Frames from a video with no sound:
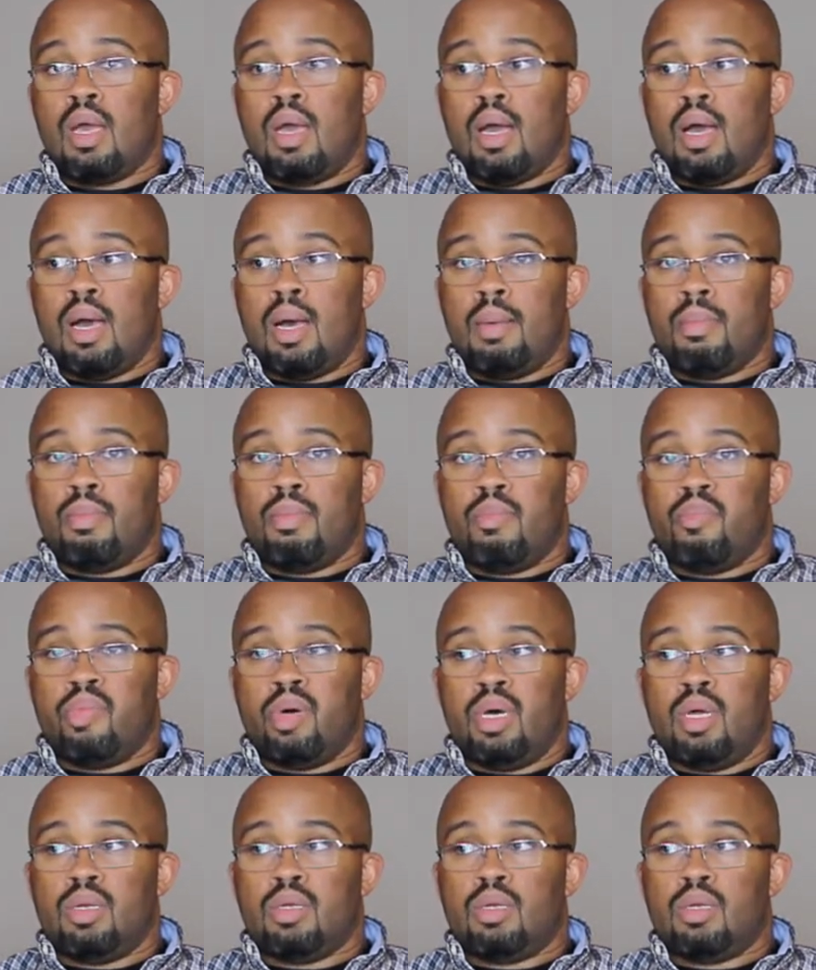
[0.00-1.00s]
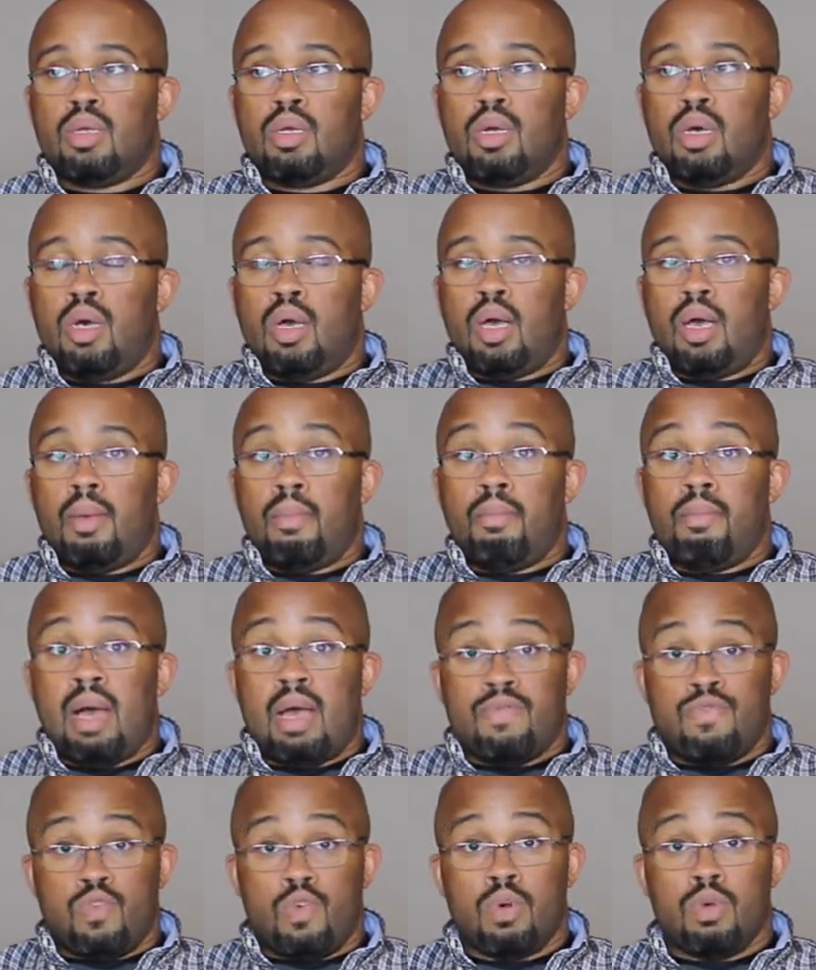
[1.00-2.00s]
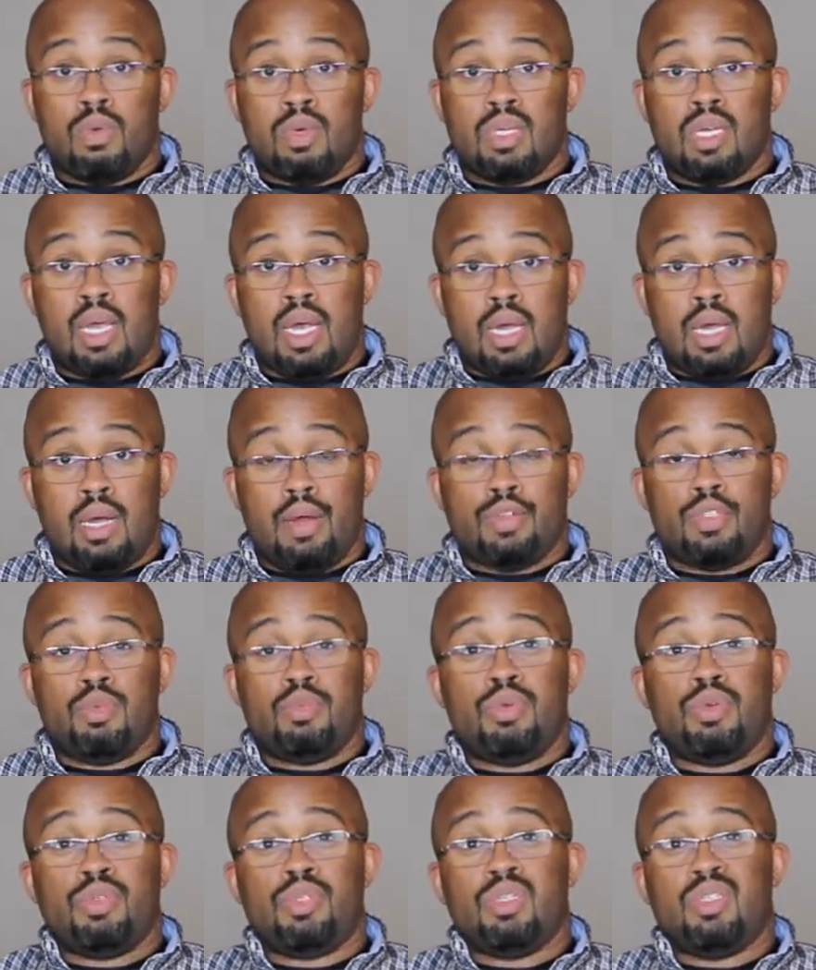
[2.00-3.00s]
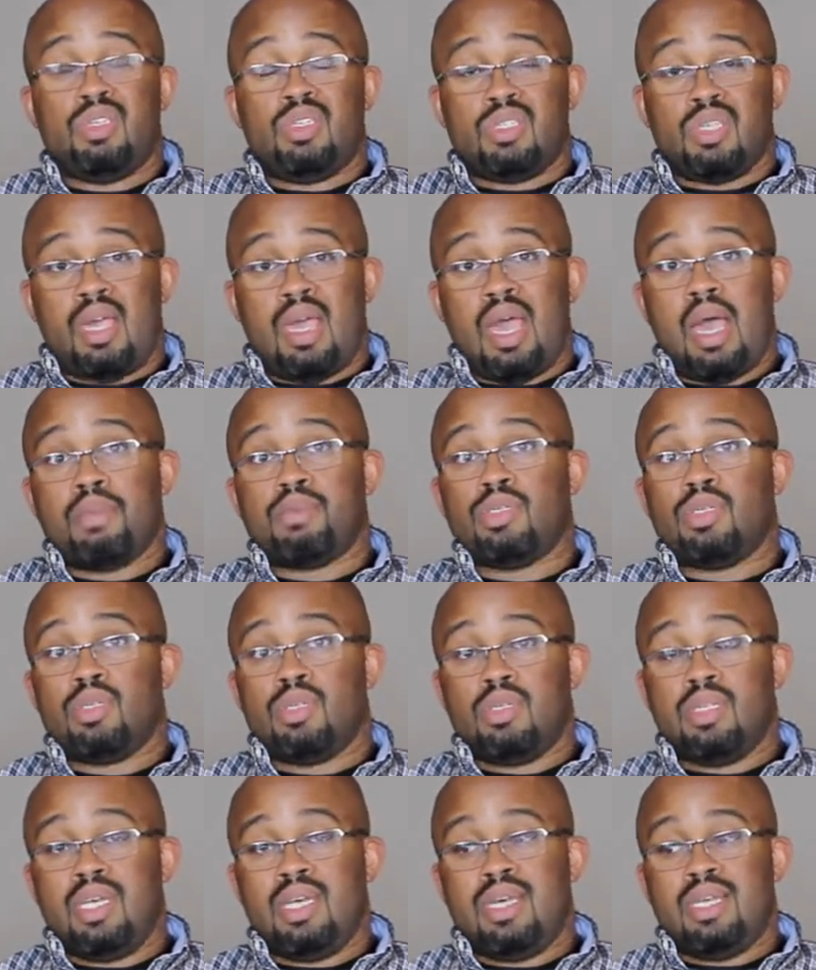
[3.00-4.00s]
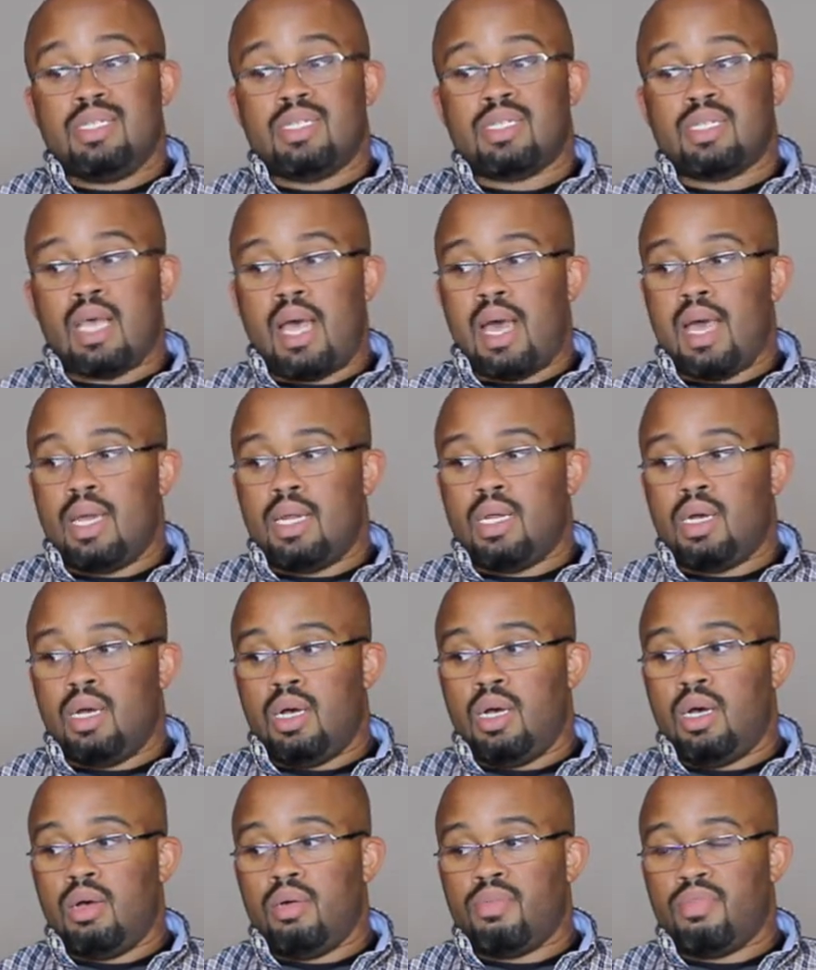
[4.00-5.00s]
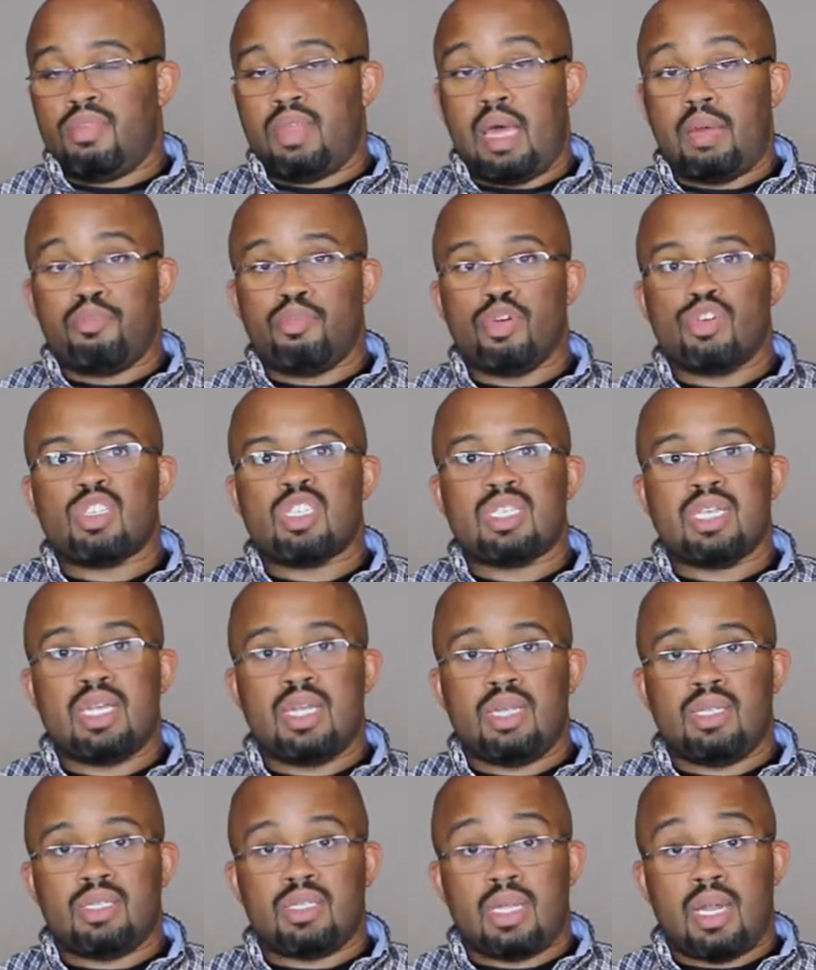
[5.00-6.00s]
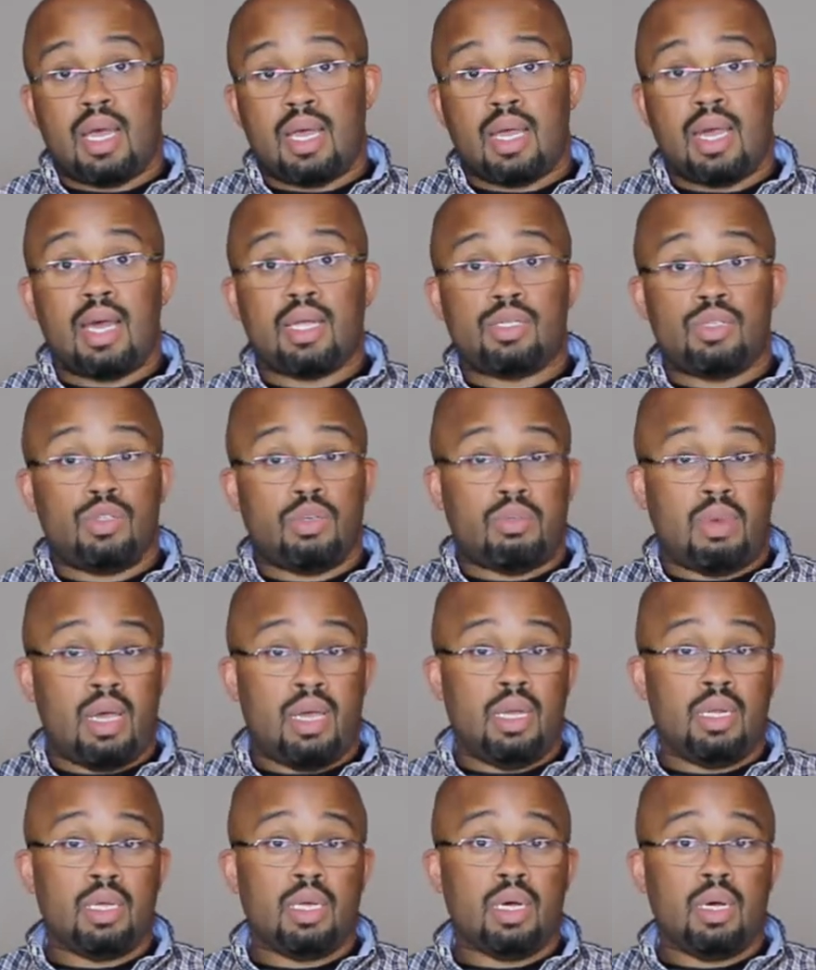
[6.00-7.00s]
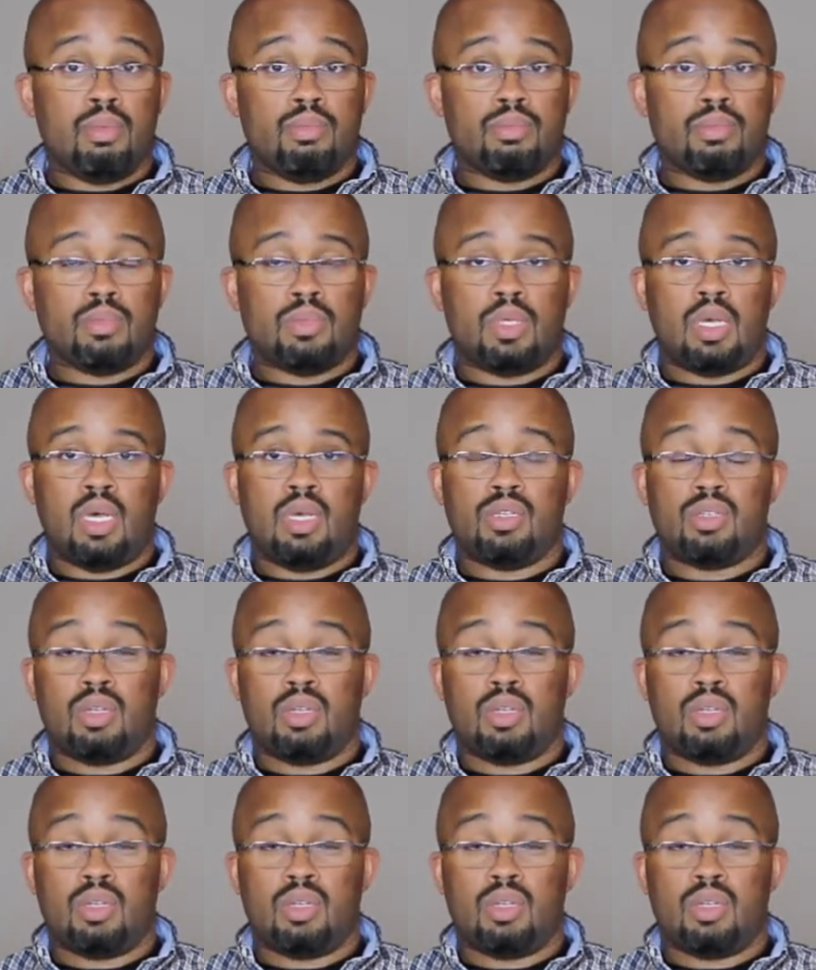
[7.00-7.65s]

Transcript: But my 401k contribution is captured inside of that percentage that I got to in my income, okay?